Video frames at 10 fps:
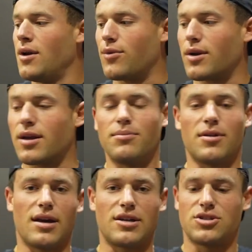We're gonna keep the
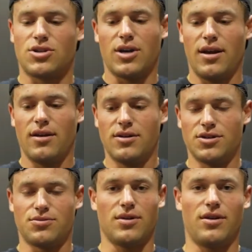legs straight,
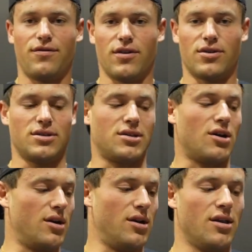just really focus
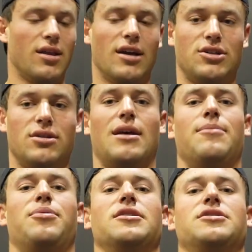on
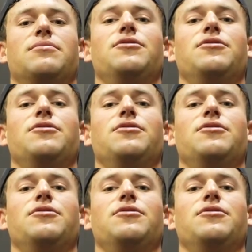that pressing